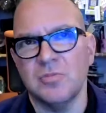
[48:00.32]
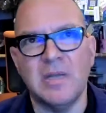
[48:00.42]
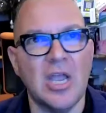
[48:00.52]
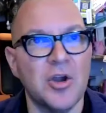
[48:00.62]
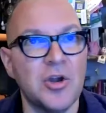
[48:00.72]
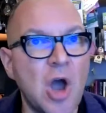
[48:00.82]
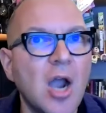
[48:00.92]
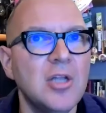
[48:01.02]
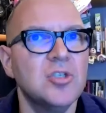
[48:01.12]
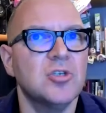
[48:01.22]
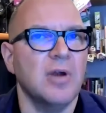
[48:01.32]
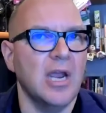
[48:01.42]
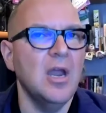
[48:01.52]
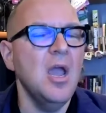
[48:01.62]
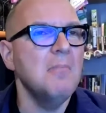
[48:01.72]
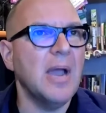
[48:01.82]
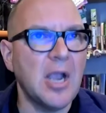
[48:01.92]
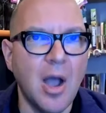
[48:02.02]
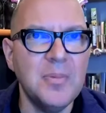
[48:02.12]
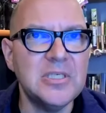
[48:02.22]
but they are not constrained by
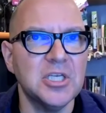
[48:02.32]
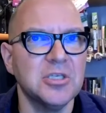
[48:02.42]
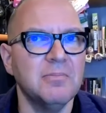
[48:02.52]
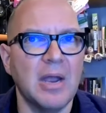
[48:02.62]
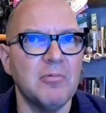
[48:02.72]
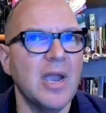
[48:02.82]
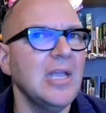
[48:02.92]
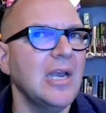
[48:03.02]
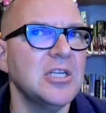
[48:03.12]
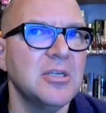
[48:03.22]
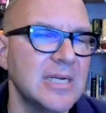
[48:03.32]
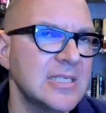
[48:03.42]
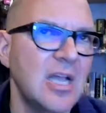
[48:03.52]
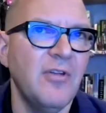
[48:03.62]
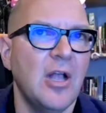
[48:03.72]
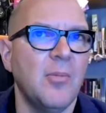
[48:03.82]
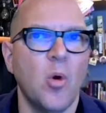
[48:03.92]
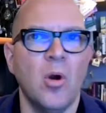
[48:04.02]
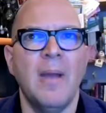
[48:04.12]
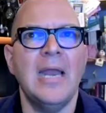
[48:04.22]
competition, by regulation, by self-help
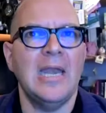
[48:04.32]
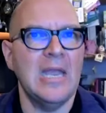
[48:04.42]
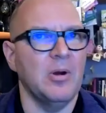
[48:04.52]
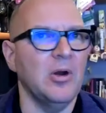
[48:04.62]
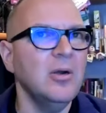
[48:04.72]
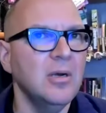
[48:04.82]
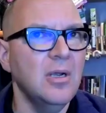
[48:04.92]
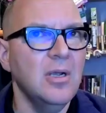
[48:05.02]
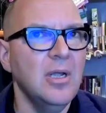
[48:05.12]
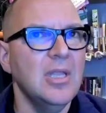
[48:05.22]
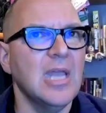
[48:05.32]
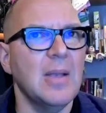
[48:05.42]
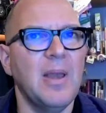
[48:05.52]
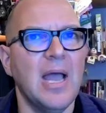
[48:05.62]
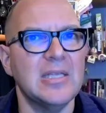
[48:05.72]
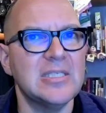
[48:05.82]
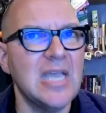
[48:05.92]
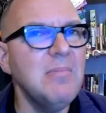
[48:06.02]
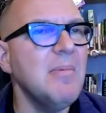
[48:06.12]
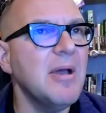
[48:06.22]
or by labor. They apply the
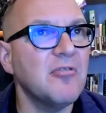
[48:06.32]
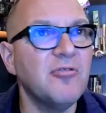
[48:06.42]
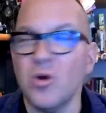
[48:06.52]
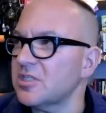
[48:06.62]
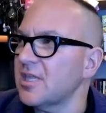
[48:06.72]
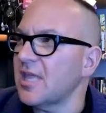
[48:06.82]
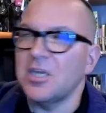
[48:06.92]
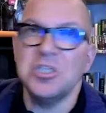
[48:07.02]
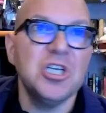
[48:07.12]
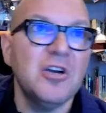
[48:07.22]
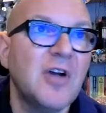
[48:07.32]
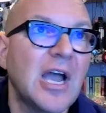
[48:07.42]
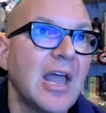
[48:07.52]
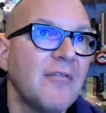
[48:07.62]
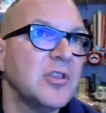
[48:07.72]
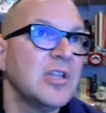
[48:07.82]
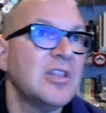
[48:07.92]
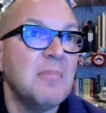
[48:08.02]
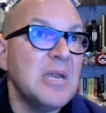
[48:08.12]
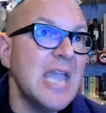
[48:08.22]
same amount of force to that enshittify lever that
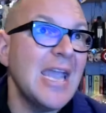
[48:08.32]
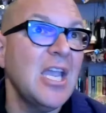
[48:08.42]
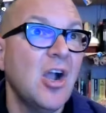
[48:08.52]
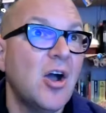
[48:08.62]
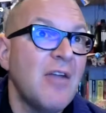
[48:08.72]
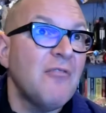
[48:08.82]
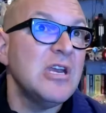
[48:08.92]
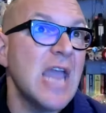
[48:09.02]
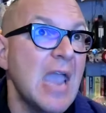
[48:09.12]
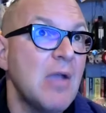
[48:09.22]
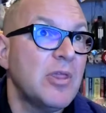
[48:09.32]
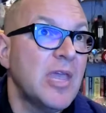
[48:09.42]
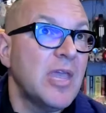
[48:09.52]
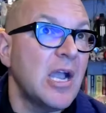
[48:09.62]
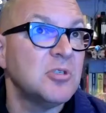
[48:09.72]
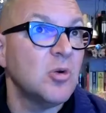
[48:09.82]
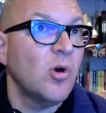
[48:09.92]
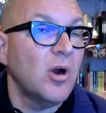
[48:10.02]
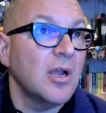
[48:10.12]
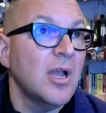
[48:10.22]
they've been yanking on every day when they come to
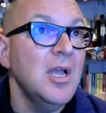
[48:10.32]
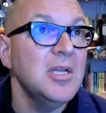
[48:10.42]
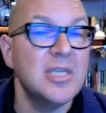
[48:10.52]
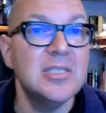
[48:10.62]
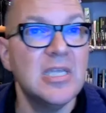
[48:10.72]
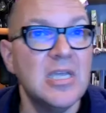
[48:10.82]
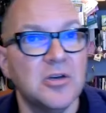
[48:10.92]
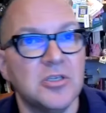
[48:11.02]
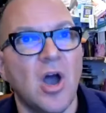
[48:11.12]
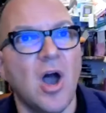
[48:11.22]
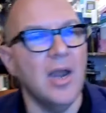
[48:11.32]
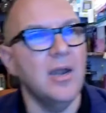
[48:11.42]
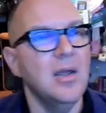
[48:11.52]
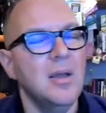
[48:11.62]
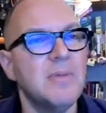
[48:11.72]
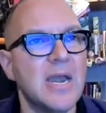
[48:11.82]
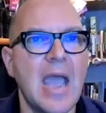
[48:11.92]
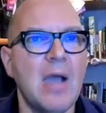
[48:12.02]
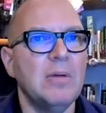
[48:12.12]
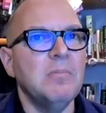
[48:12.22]
work since the year dot, but
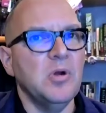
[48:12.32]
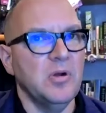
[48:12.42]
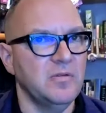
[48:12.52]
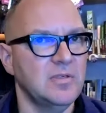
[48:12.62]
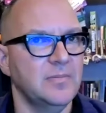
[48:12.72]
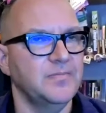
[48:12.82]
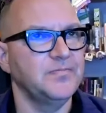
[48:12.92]
now it moves.